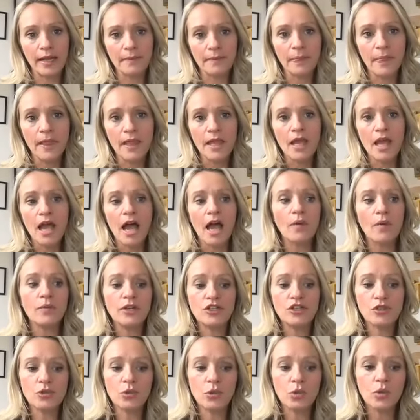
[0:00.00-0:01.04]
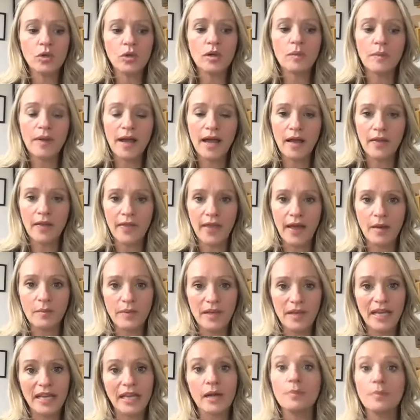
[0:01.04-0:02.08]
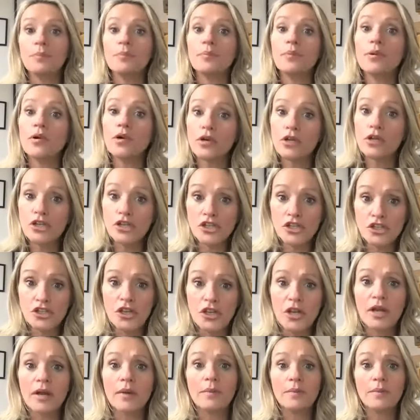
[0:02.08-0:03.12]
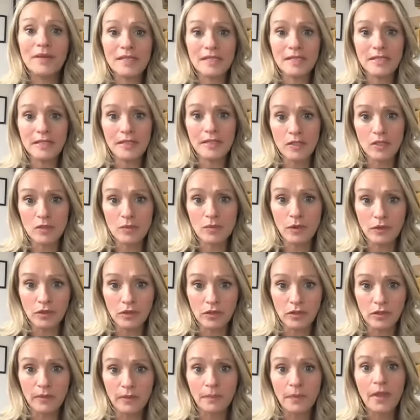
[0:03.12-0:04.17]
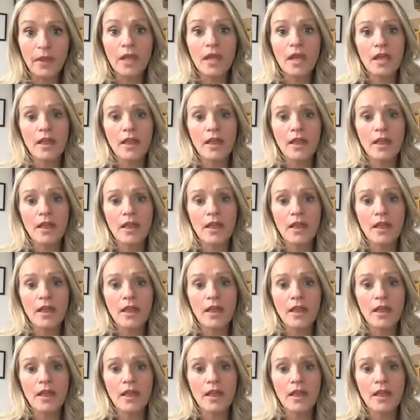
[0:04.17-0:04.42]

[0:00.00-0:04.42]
way. And we talk about that being a push business model.